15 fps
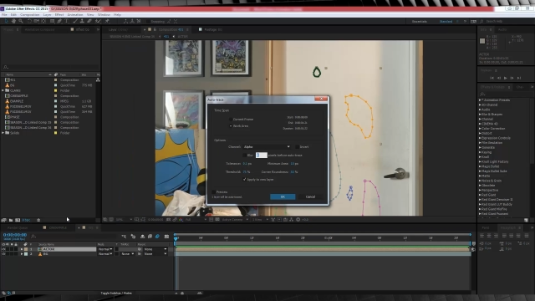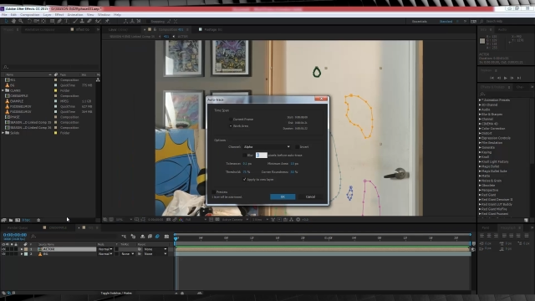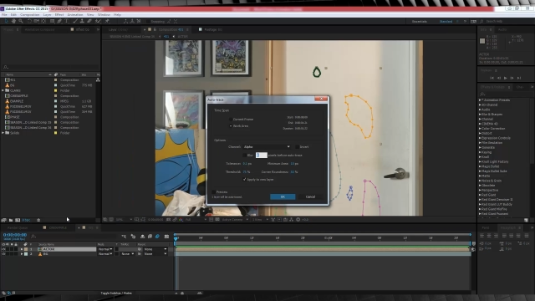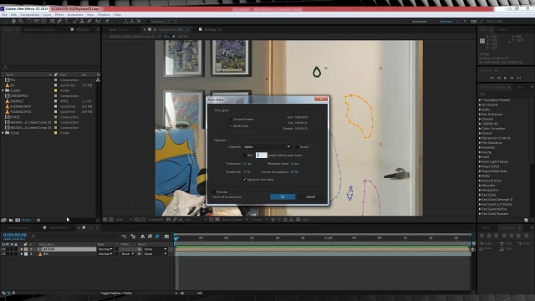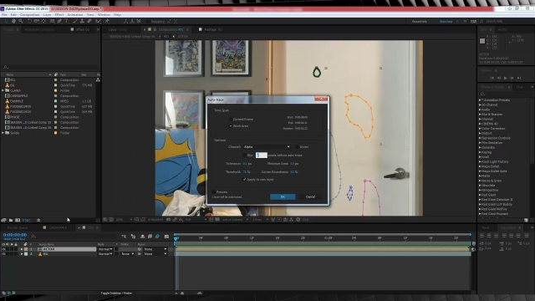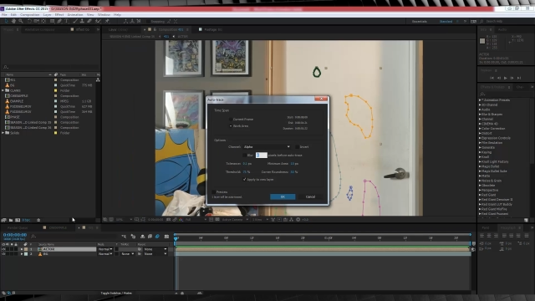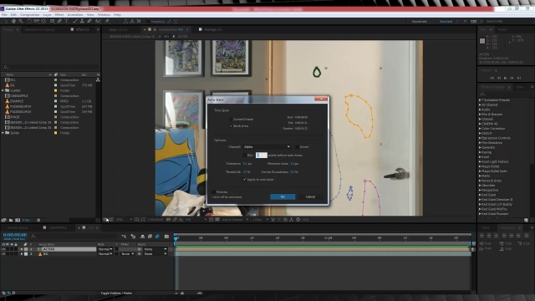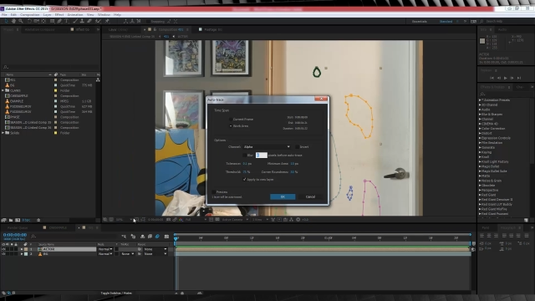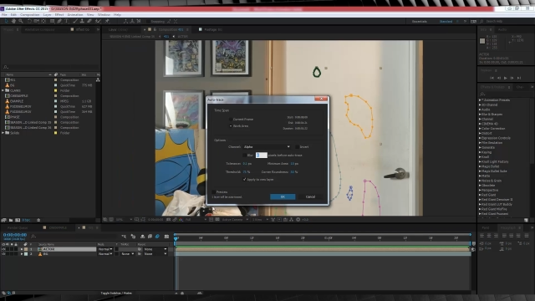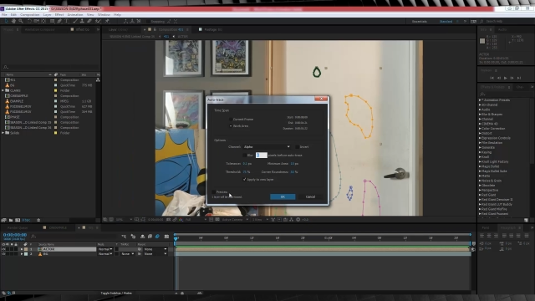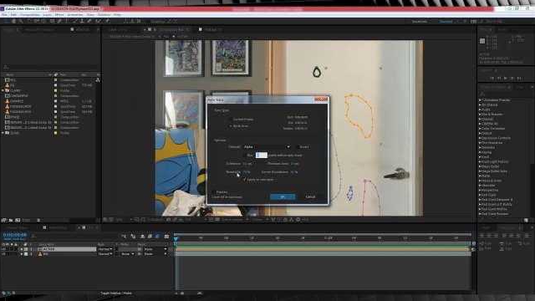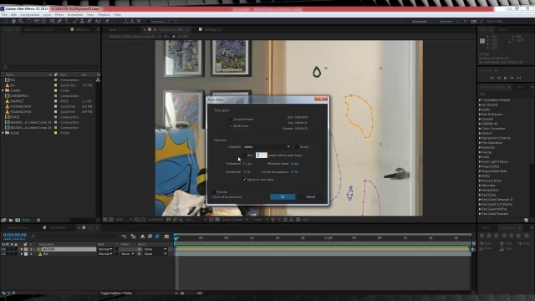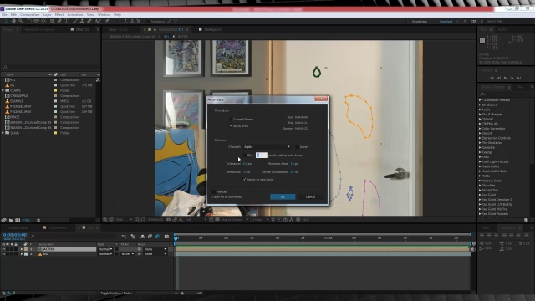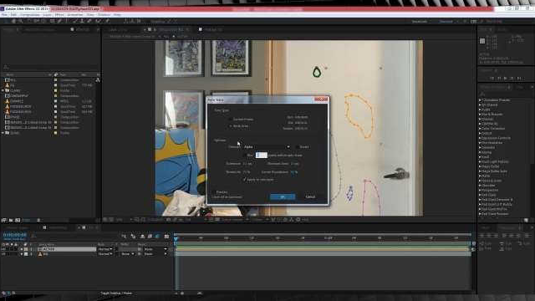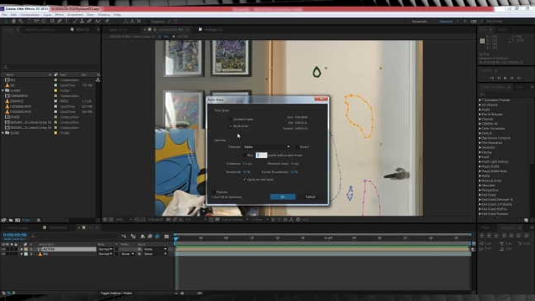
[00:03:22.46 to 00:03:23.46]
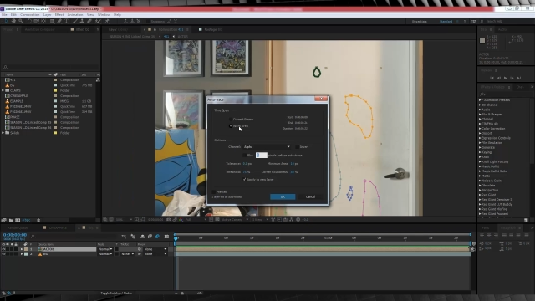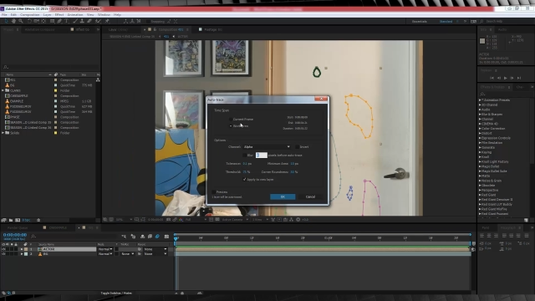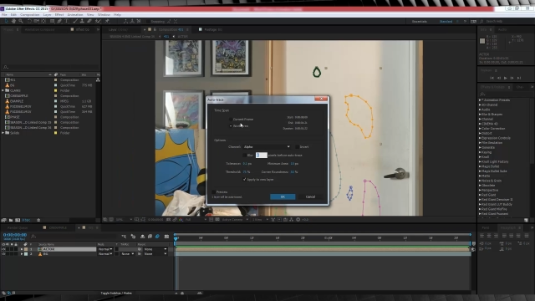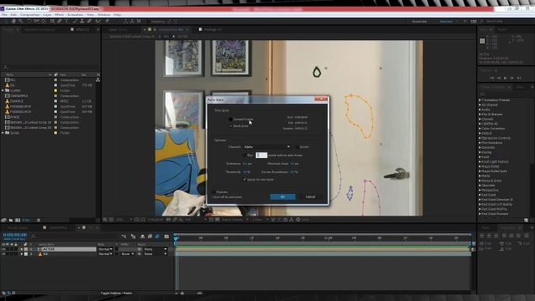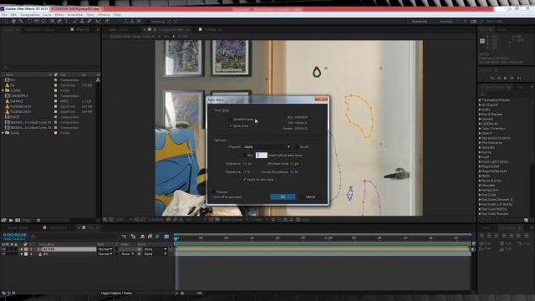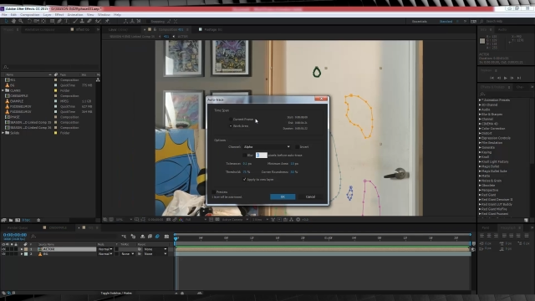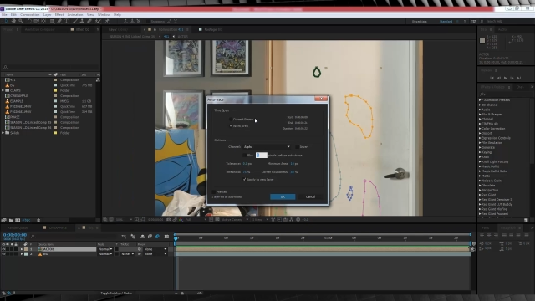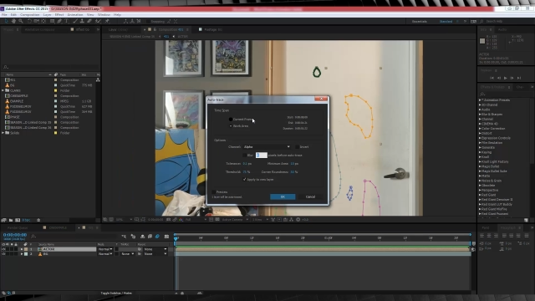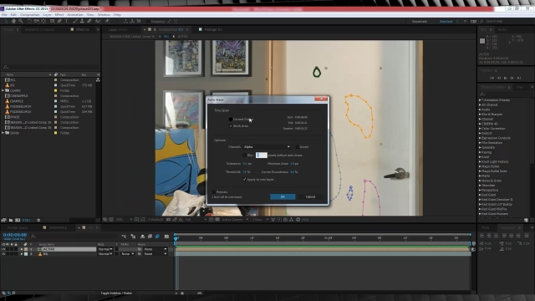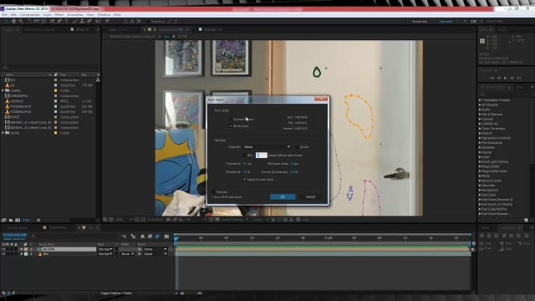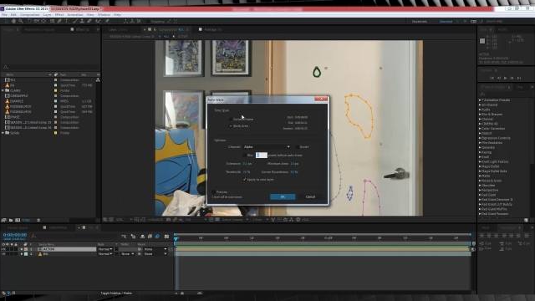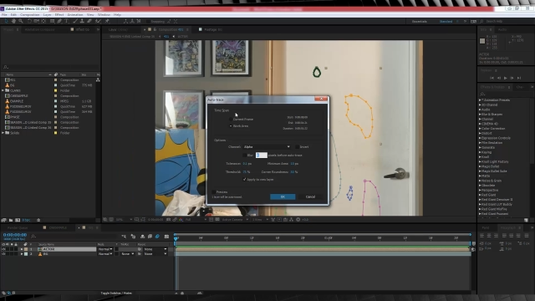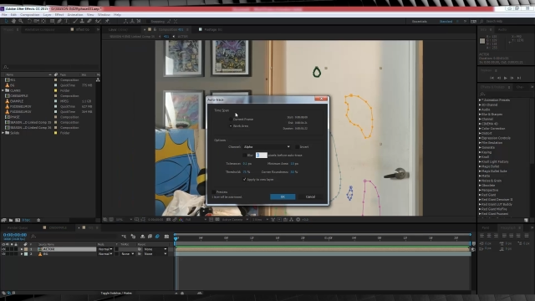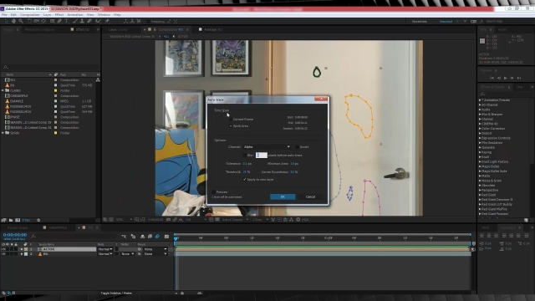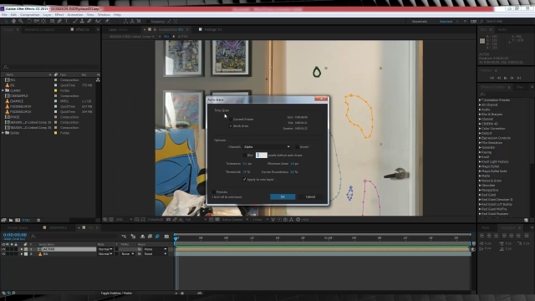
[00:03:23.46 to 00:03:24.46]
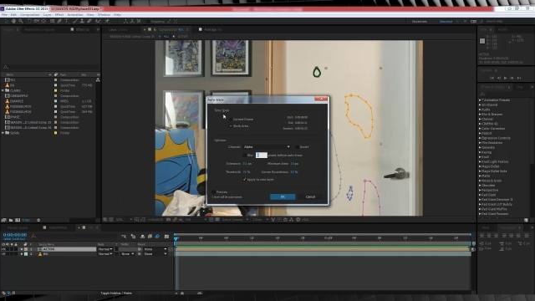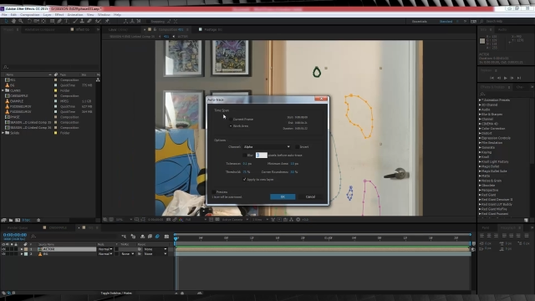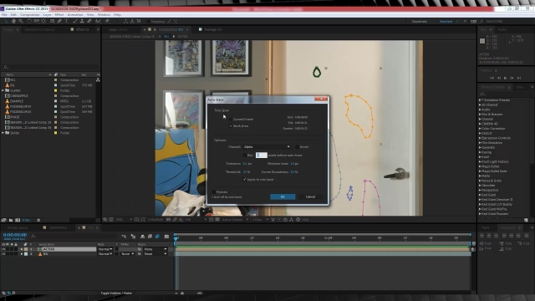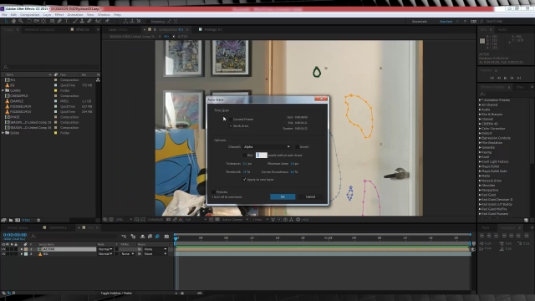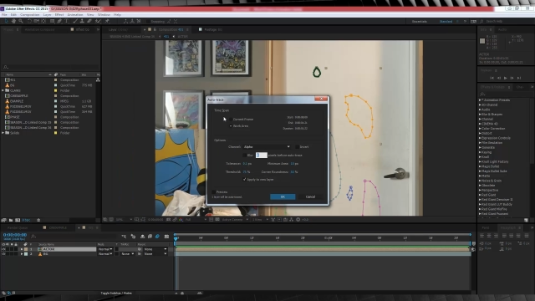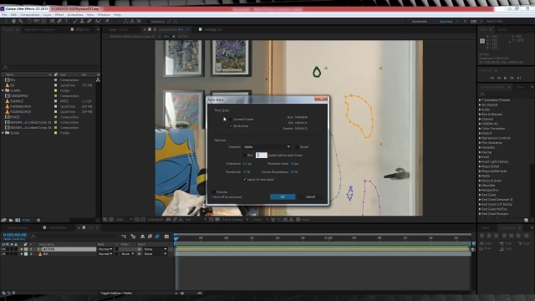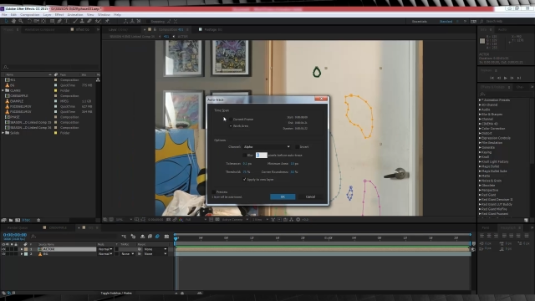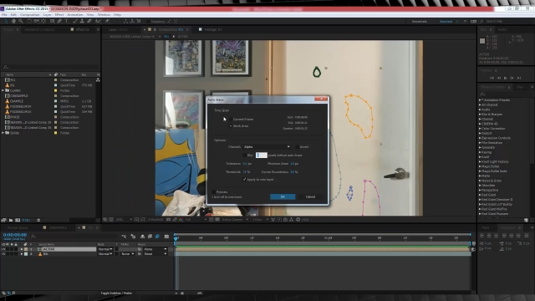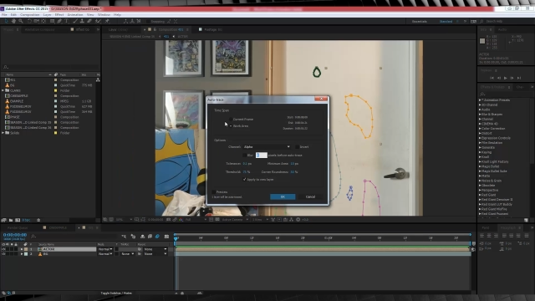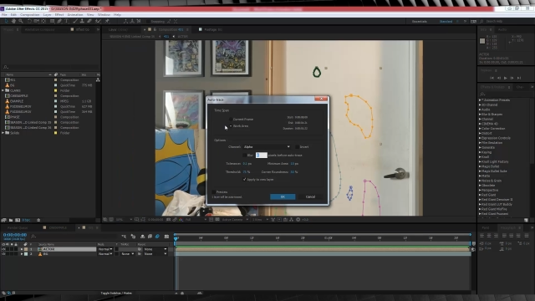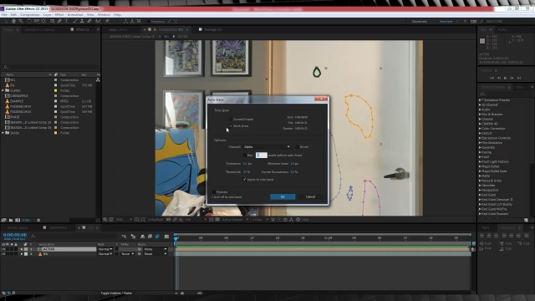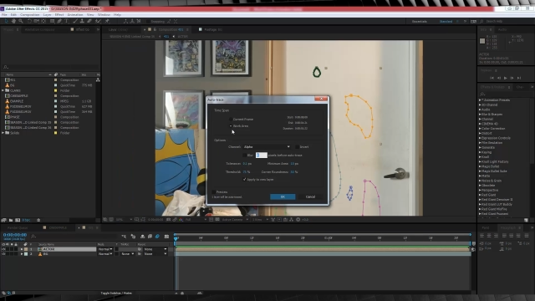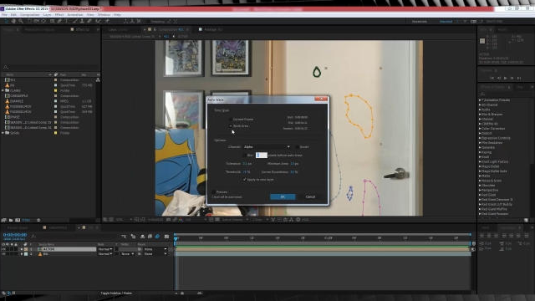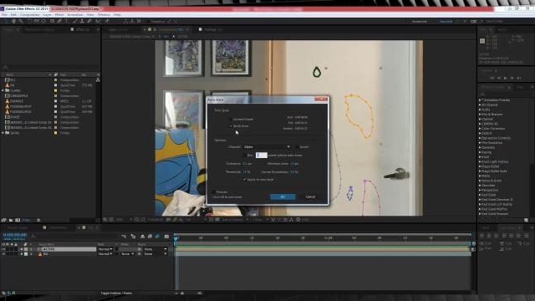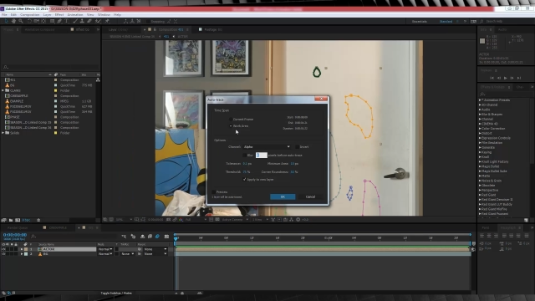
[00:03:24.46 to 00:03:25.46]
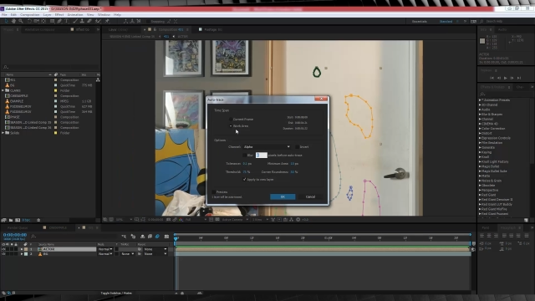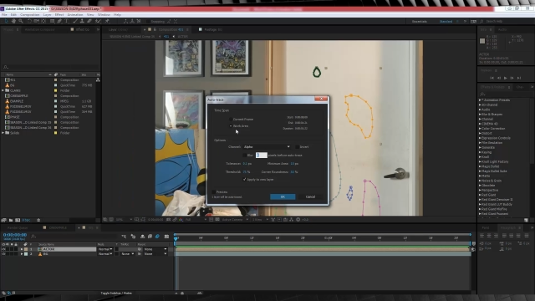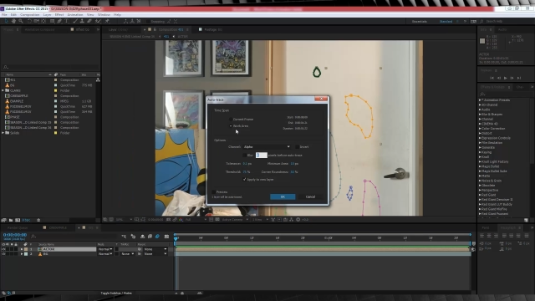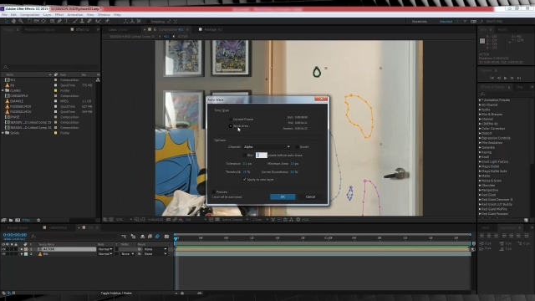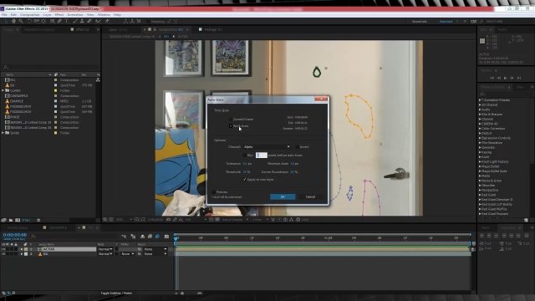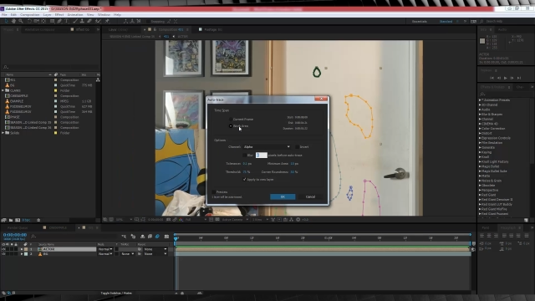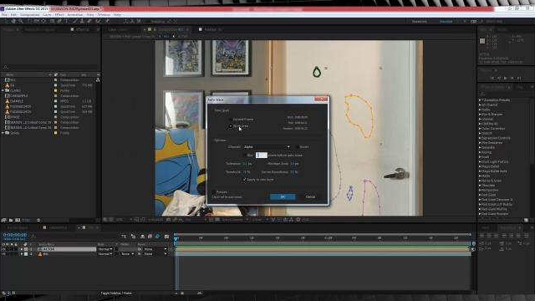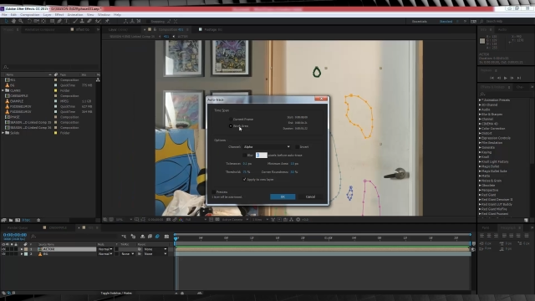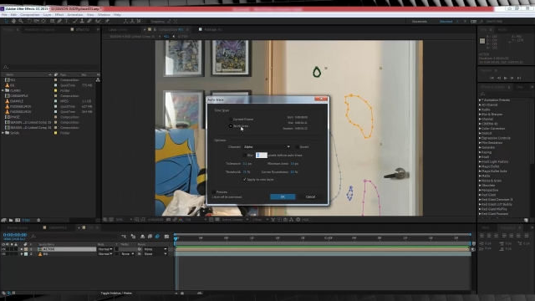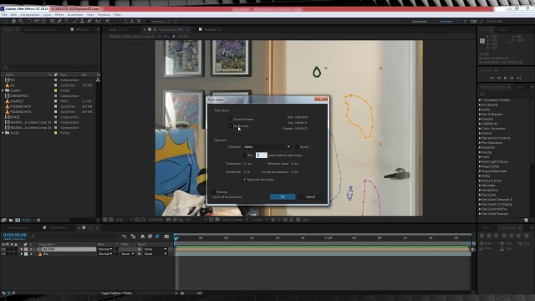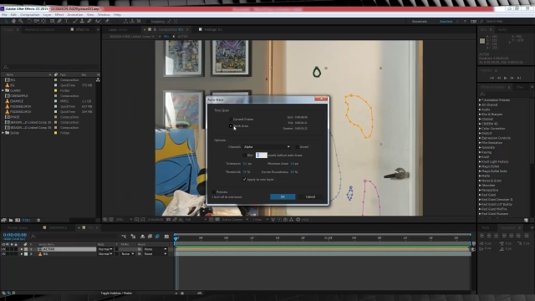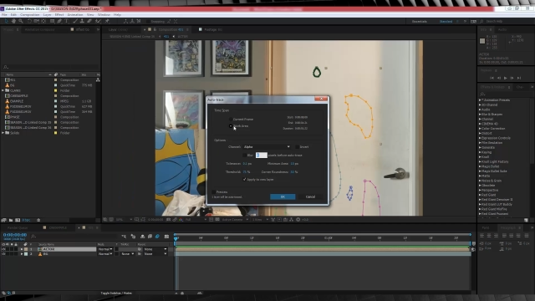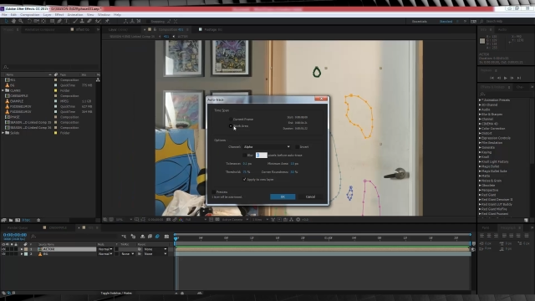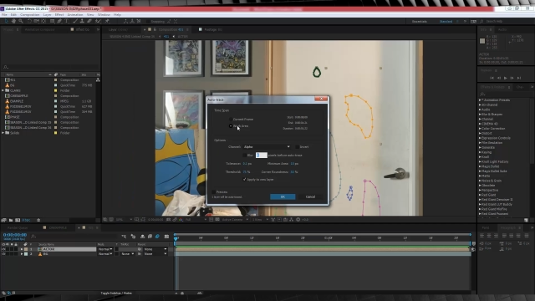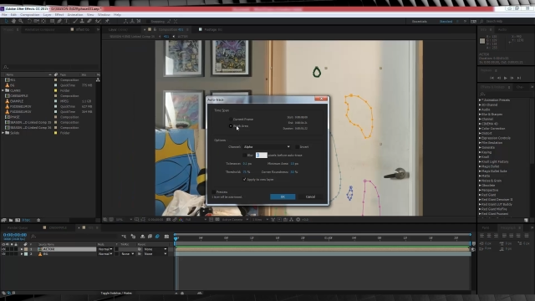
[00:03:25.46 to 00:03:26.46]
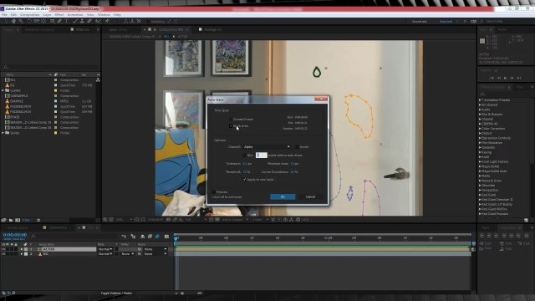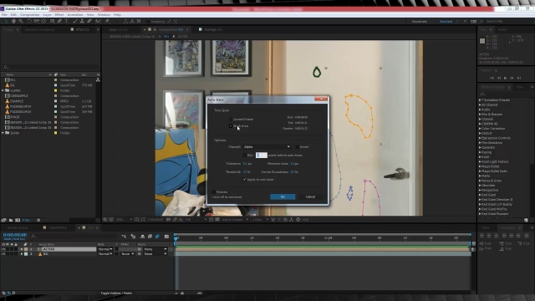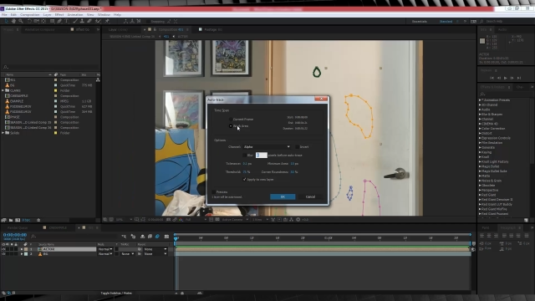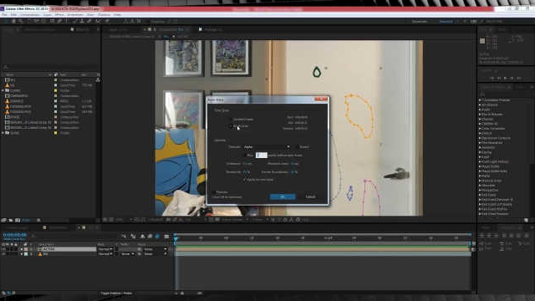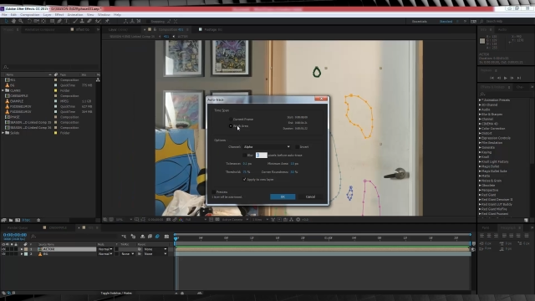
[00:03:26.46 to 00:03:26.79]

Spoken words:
[unreadable: no face in view]